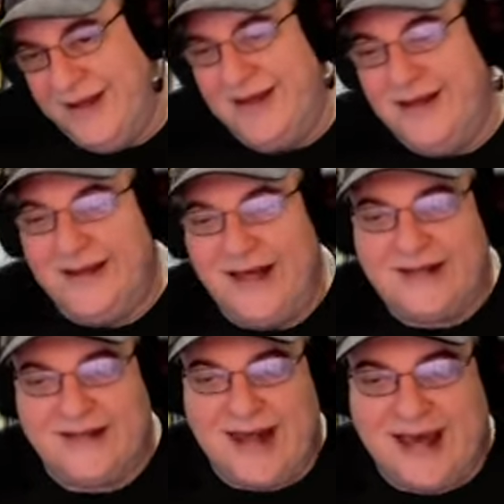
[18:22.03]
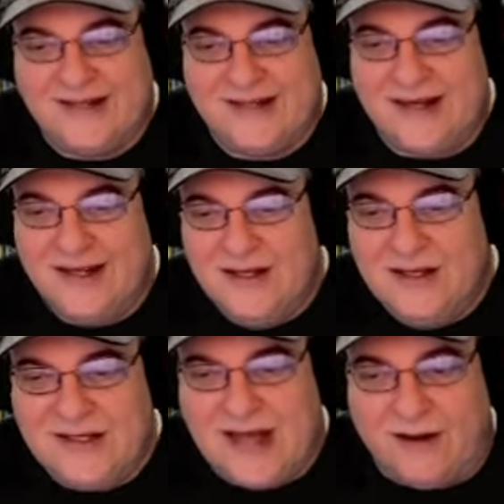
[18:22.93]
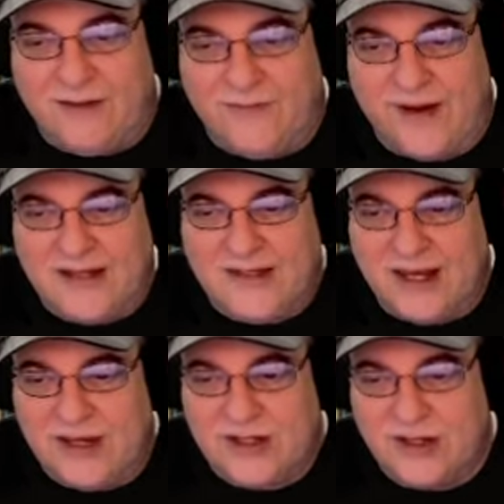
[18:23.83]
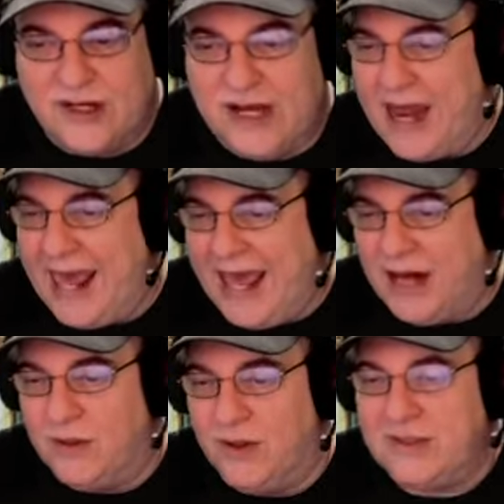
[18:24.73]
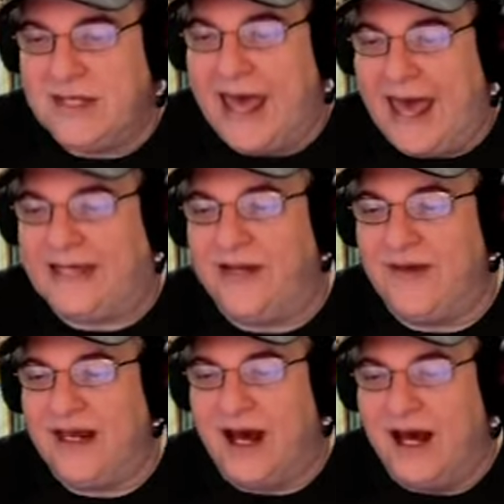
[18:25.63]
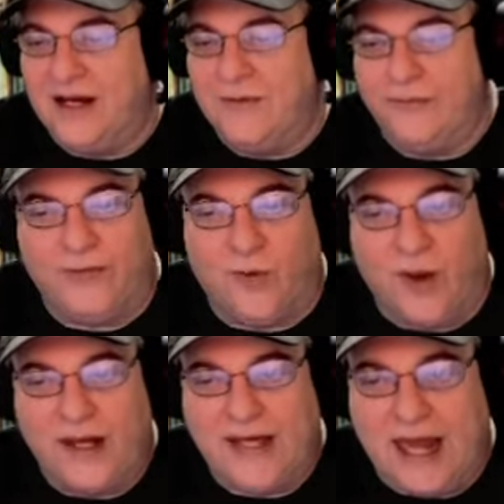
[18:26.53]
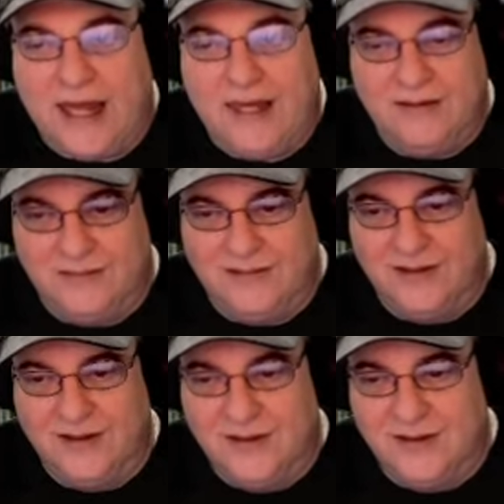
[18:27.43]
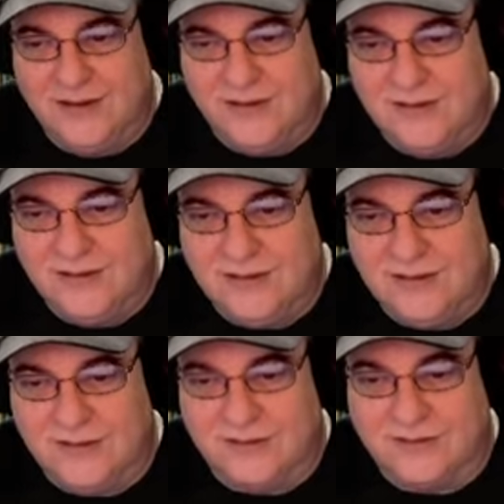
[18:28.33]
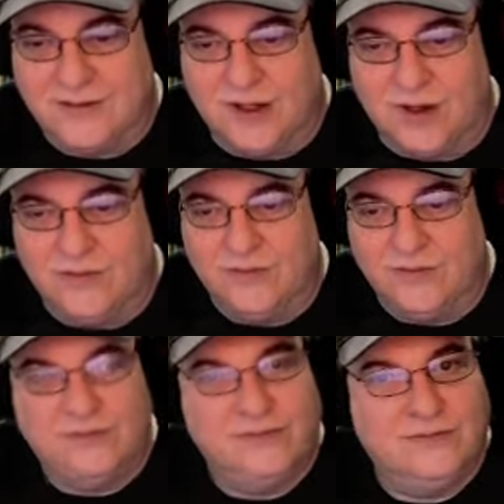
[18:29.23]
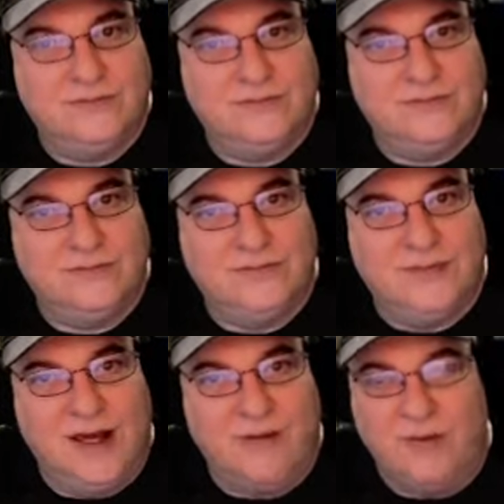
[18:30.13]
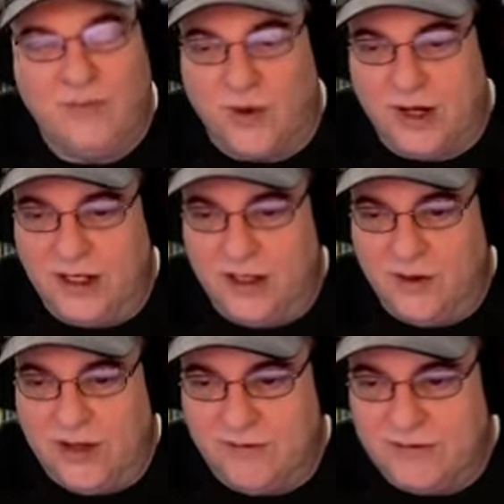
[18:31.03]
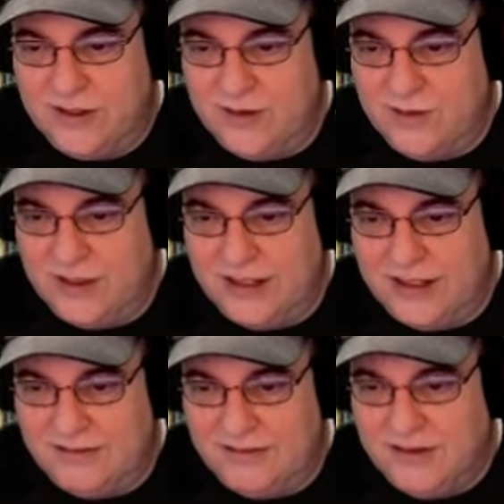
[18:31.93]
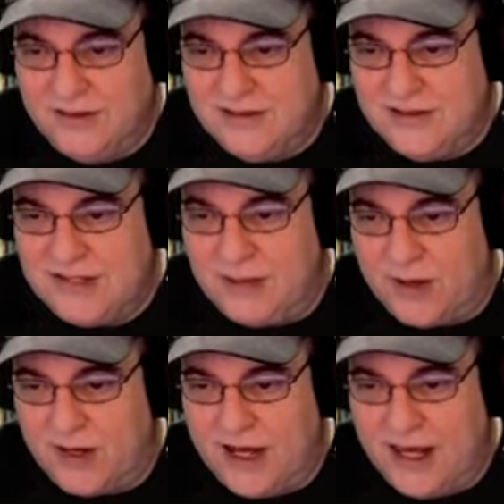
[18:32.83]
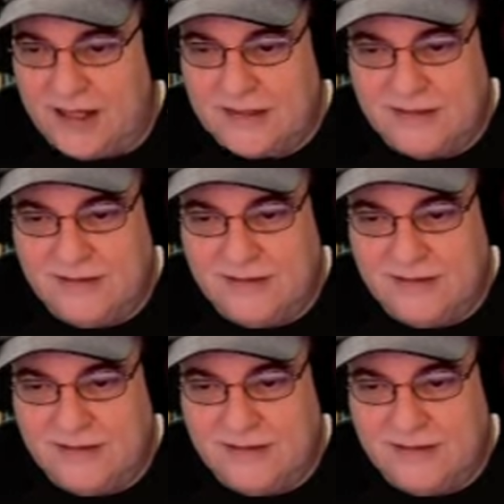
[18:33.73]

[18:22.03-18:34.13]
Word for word: That's nasty. Sacrifice a certain animal to activate item for one day. Oh, so every morning you have to uh, step on an ant?